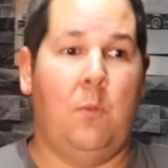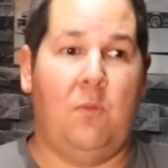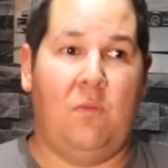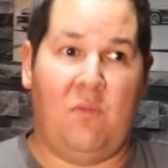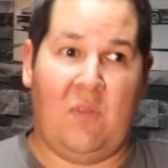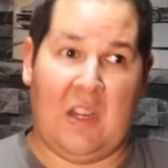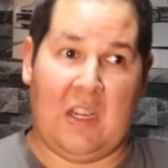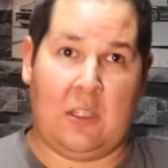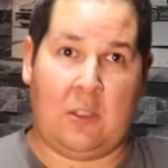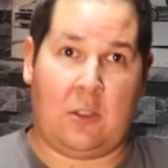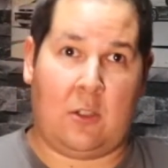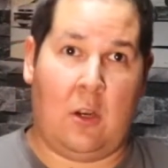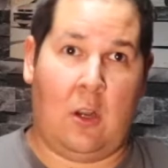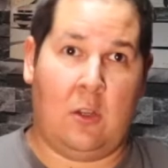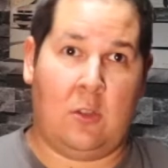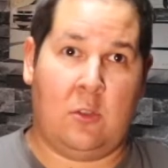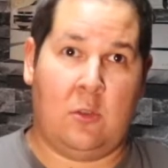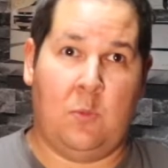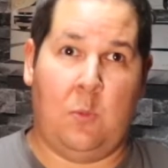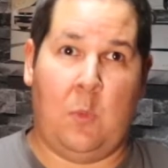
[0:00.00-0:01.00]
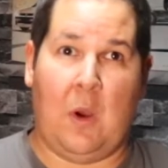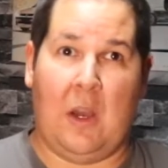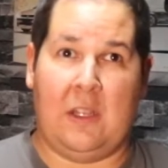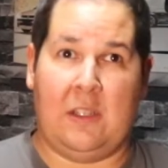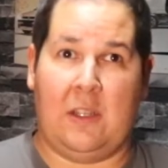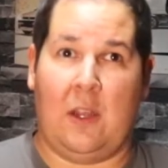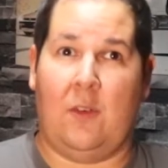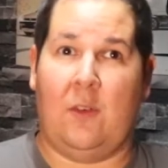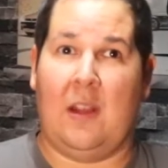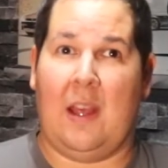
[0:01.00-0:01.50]
Fingers crossed, but I
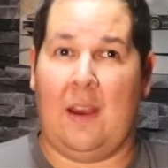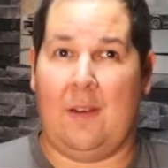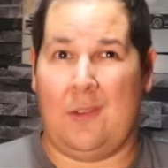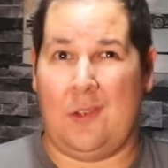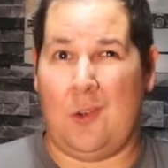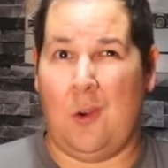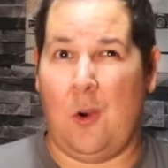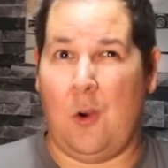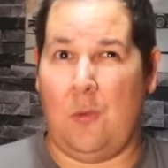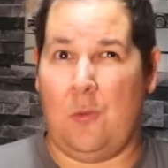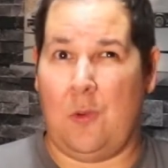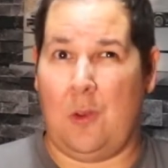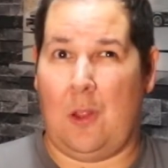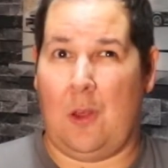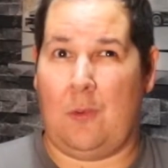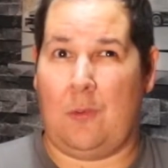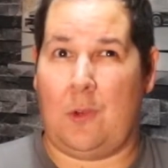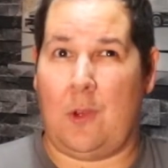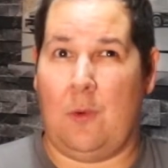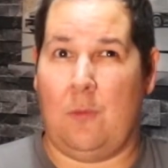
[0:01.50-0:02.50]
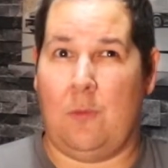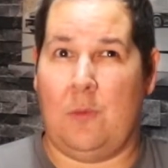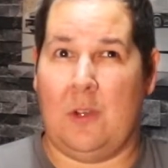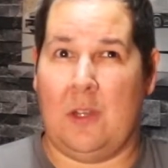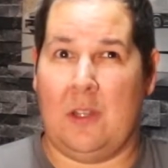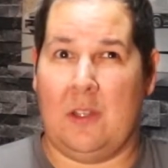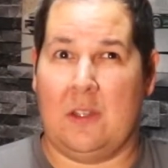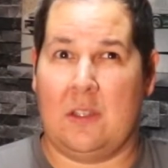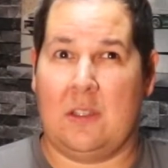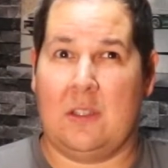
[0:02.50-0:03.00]
don't have an awful lot of
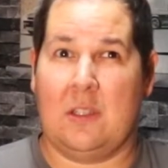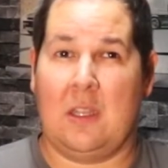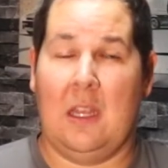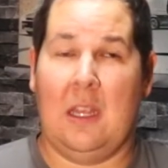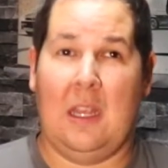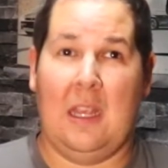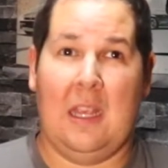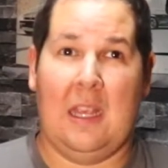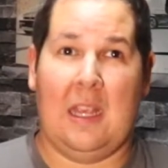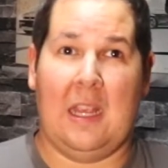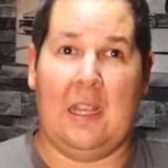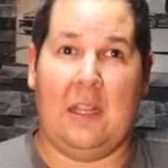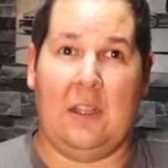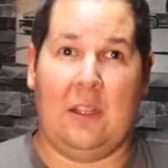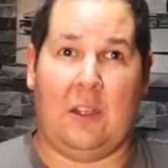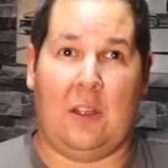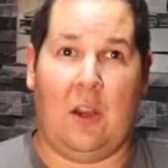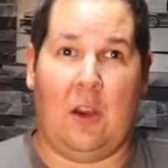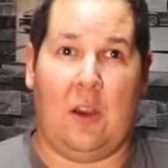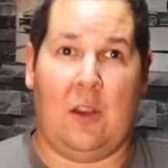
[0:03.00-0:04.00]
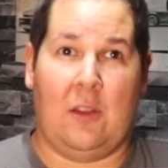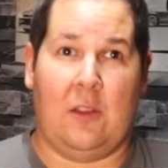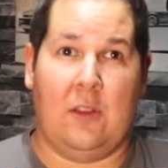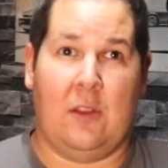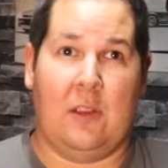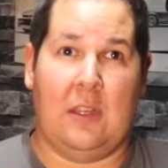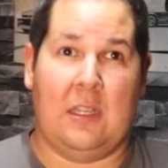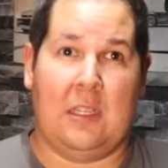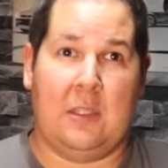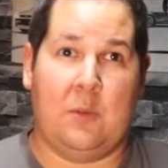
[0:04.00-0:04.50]
confidence in the guy
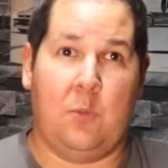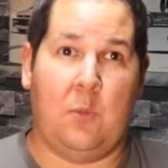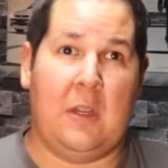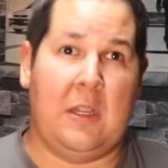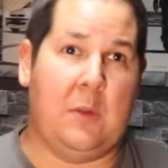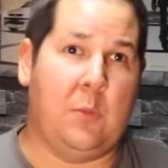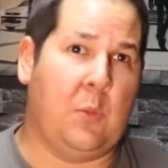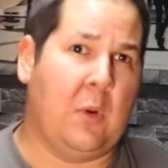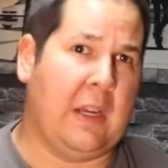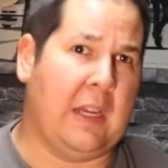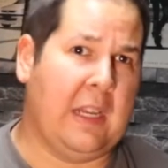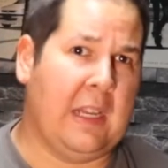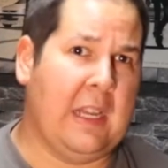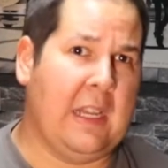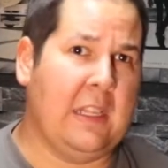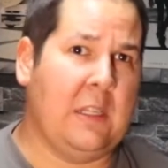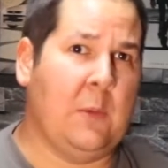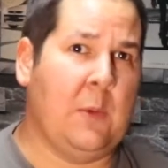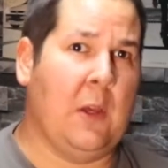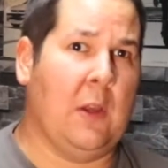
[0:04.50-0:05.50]
that he's bringing in, to be